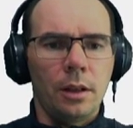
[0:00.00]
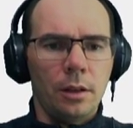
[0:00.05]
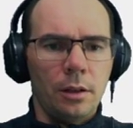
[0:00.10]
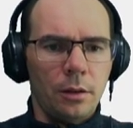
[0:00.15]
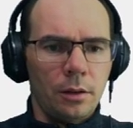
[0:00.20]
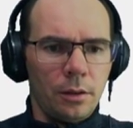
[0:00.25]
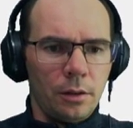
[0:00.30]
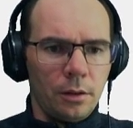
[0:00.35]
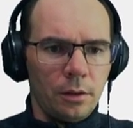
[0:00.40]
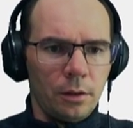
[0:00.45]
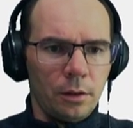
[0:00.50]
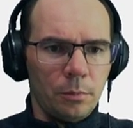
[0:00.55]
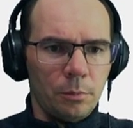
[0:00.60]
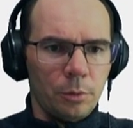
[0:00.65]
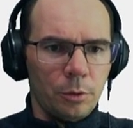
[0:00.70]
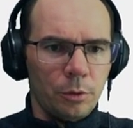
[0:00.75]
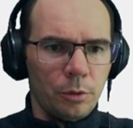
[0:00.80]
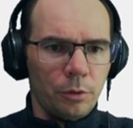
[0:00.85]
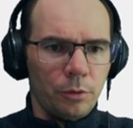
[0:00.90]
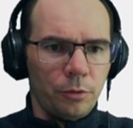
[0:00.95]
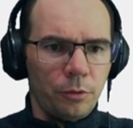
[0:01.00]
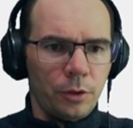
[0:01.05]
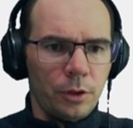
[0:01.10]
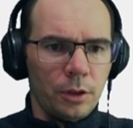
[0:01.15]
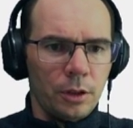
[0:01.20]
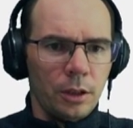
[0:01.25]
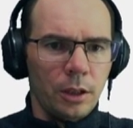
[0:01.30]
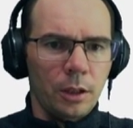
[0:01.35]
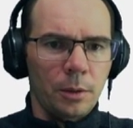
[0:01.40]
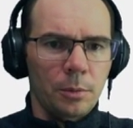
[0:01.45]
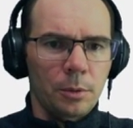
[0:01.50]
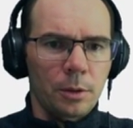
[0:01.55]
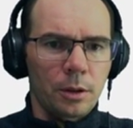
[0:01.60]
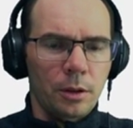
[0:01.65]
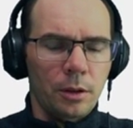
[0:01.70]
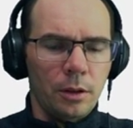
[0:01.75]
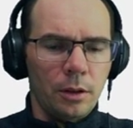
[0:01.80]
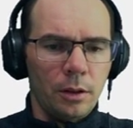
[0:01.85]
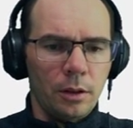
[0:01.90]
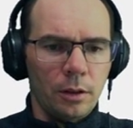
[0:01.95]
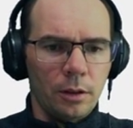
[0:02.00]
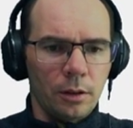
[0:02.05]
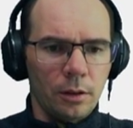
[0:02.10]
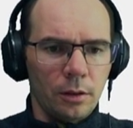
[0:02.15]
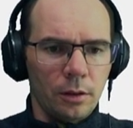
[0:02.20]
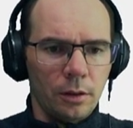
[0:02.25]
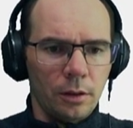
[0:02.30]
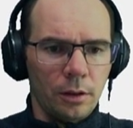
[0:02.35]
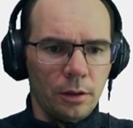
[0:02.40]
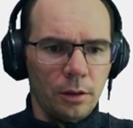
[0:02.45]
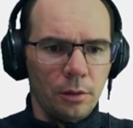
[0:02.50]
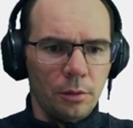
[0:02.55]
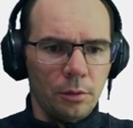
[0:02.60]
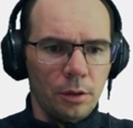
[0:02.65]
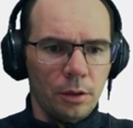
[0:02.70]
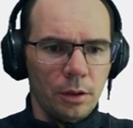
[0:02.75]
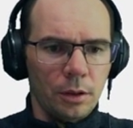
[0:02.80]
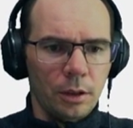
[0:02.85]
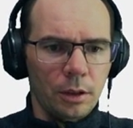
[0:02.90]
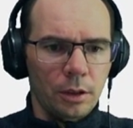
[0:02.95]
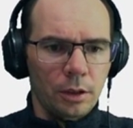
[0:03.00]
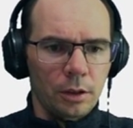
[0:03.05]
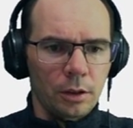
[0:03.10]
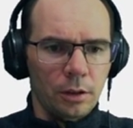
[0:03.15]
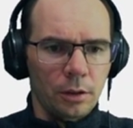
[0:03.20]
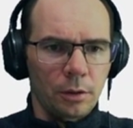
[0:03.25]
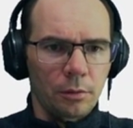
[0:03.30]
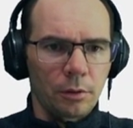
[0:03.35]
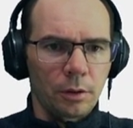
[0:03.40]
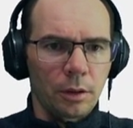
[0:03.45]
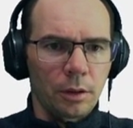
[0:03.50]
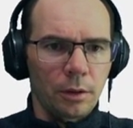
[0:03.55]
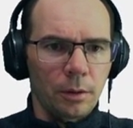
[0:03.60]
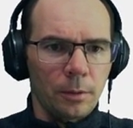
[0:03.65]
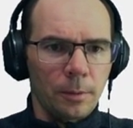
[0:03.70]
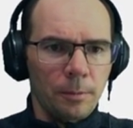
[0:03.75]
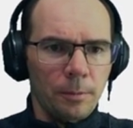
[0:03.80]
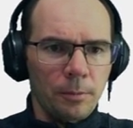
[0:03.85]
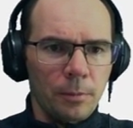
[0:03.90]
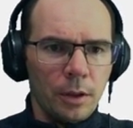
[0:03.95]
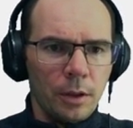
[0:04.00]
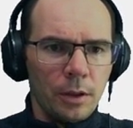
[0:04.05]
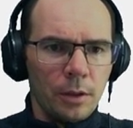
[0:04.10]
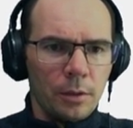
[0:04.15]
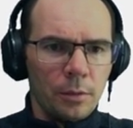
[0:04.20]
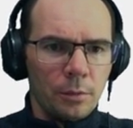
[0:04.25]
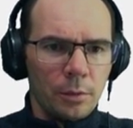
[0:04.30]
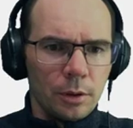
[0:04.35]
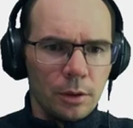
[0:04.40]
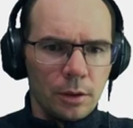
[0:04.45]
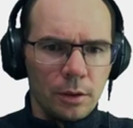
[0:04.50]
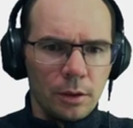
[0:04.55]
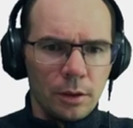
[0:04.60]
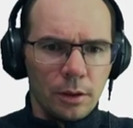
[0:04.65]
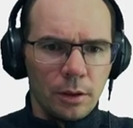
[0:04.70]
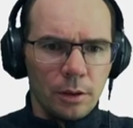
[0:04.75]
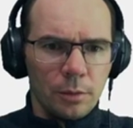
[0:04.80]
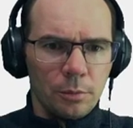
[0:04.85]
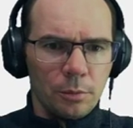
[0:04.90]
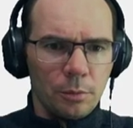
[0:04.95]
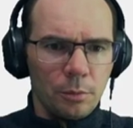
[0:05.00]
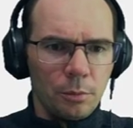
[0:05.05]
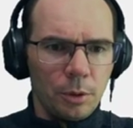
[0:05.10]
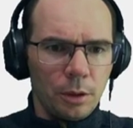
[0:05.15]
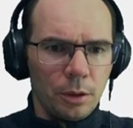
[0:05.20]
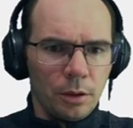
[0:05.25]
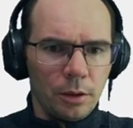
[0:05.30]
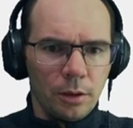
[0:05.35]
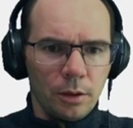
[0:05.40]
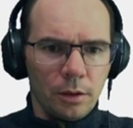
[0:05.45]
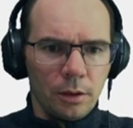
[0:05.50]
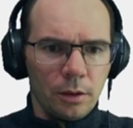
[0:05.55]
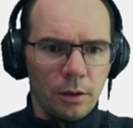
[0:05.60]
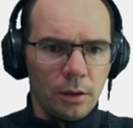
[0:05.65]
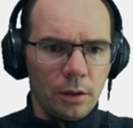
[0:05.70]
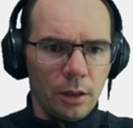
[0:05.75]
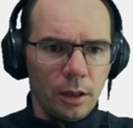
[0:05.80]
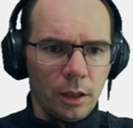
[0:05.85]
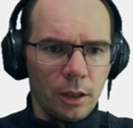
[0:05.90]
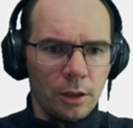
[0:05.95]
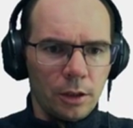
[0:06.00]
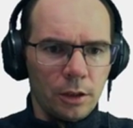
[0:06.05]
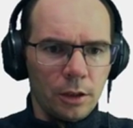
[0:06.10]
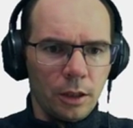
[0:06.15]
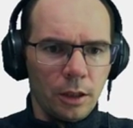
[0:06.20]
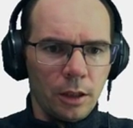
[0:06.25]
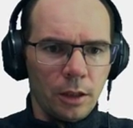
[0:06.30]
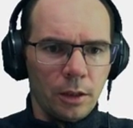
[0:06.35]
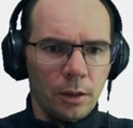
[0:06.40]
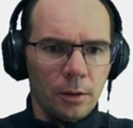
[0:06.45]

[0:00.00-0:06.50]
the number of times the code is actually run. Where's that? That would be -n.